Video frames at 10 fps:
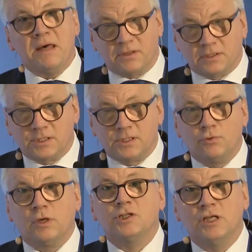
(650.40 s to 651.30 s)
methods
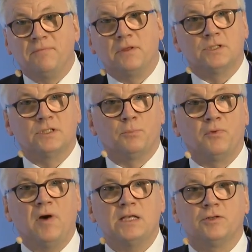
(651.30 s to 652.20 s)
to achieve this
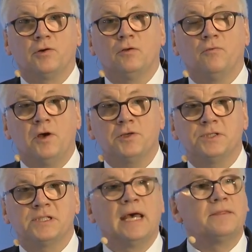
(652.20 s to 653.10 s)
supervisory
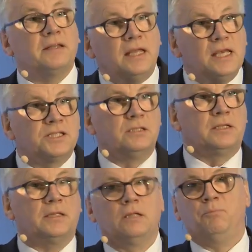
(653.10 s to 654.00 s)
convergence that
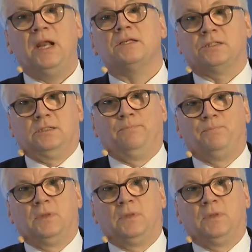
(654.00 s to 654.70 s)
isn't yet in place.